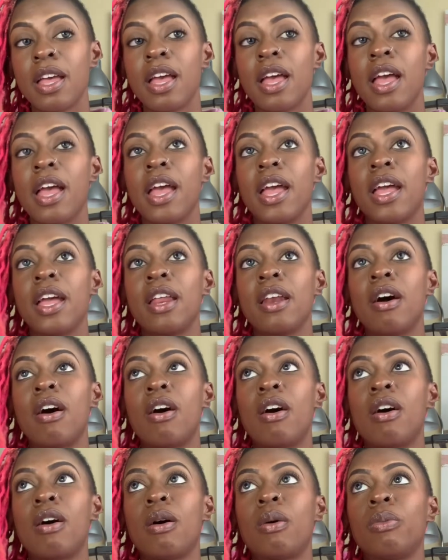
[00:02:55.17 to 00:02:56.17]
and
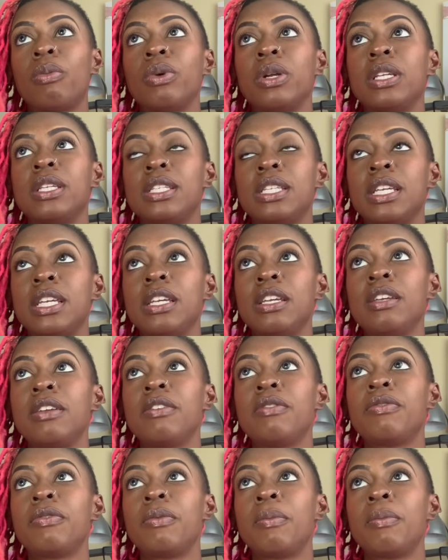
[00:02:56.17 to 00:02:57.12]
um, receive